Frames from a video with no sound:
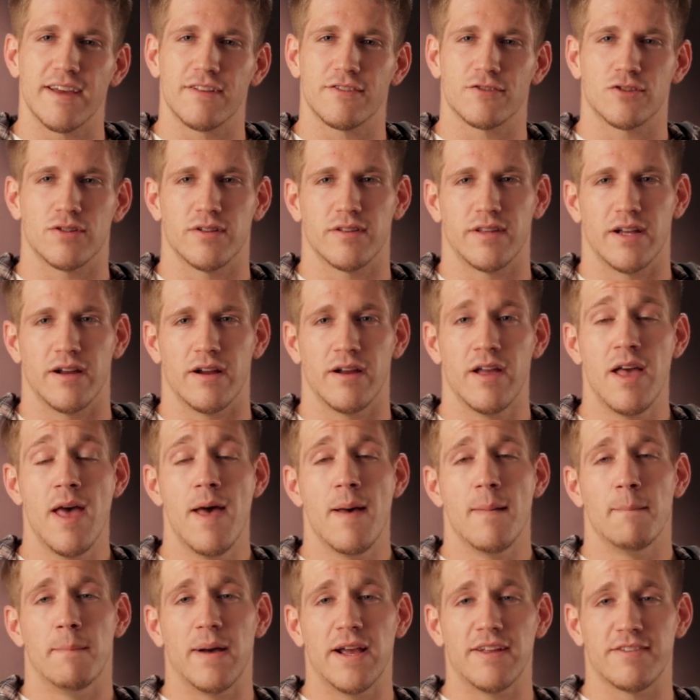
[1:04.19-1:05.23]
texture in there
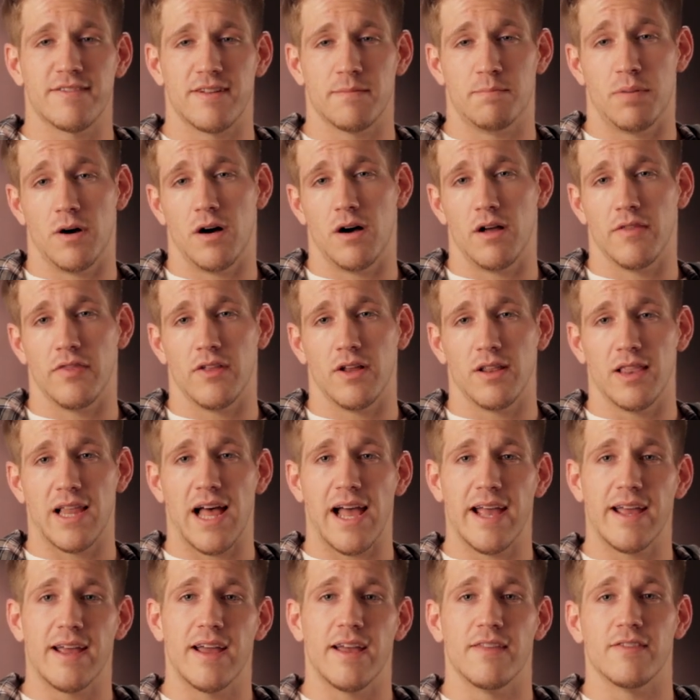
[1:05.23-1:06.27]
based upon the
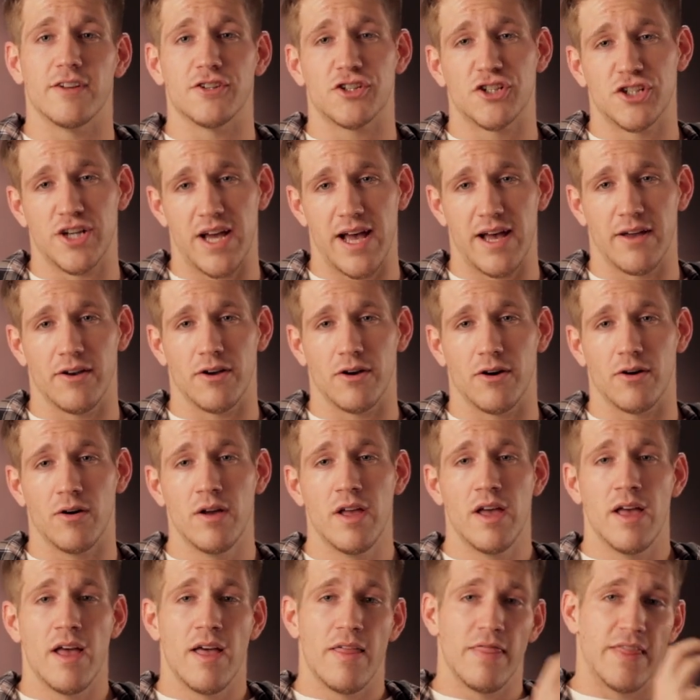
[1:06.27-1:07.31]
light and the shadow
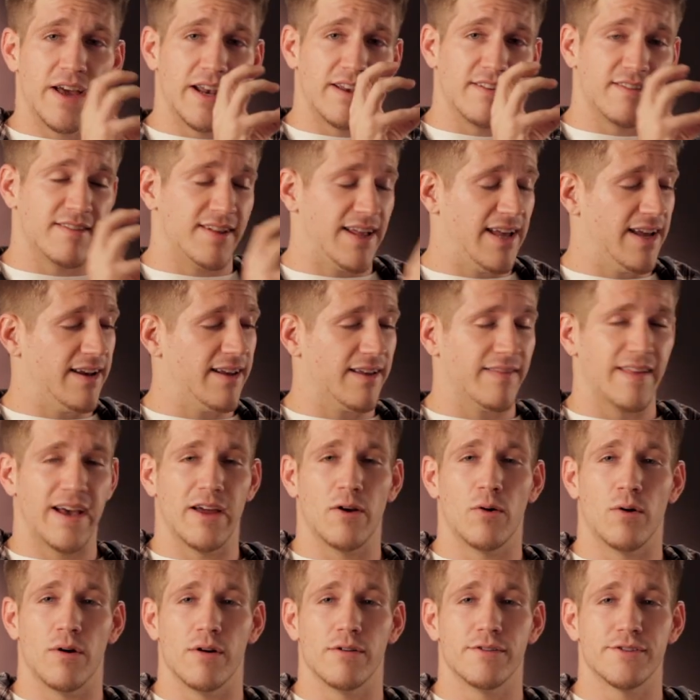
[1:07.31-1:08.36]
that is hitting
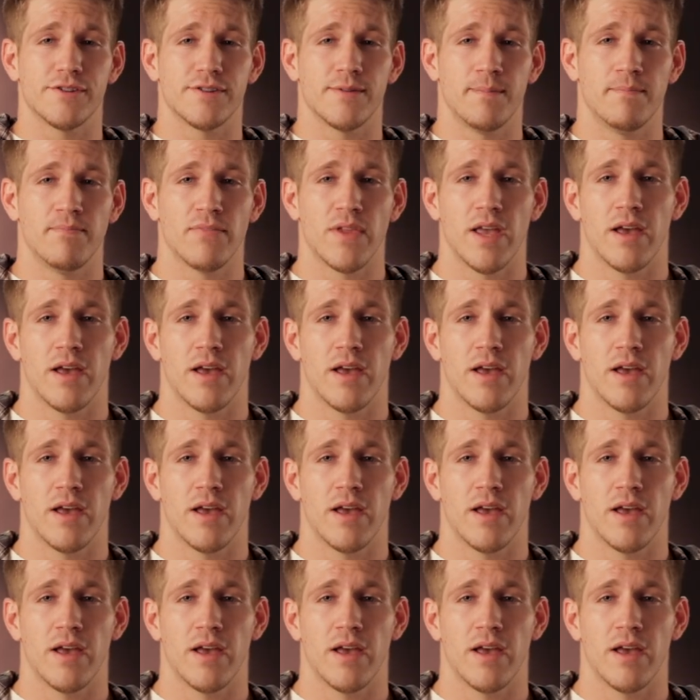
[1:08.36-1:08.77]
that orange.